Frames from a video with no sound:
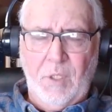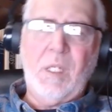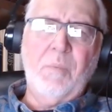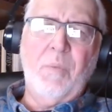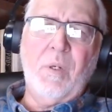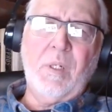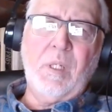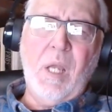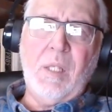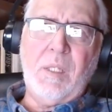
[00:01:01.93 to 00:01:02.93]
It's an
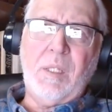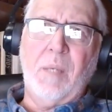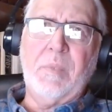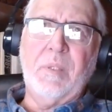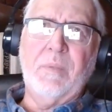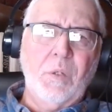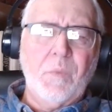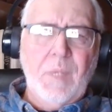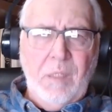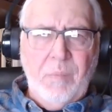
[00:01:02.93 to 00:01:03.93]
important concept to
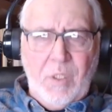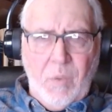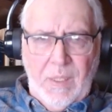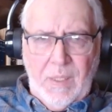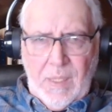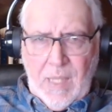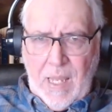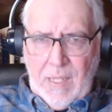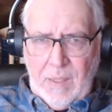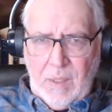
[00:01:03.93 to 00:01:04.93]
read between the
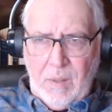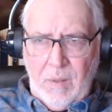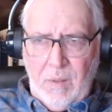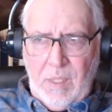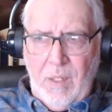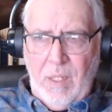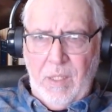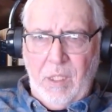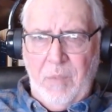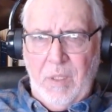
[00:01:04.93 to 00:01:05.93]
lines. You see,
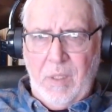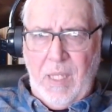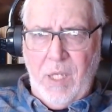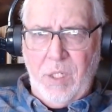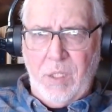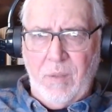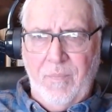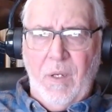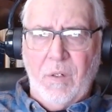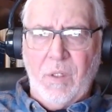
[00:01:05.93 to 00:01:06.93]
in communication,
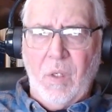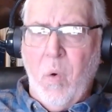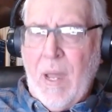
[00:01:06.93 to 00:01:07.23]
there's